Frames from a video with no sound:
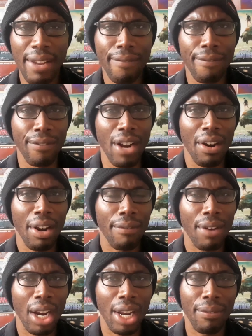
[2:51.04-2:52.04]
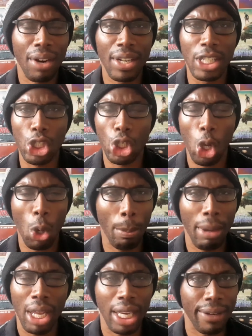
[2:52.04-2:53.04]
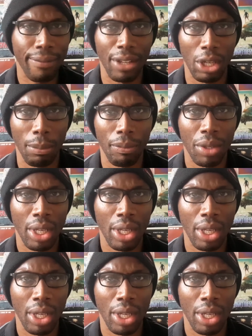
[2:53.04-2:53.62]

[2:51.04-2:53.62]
very, very, very slow burning film.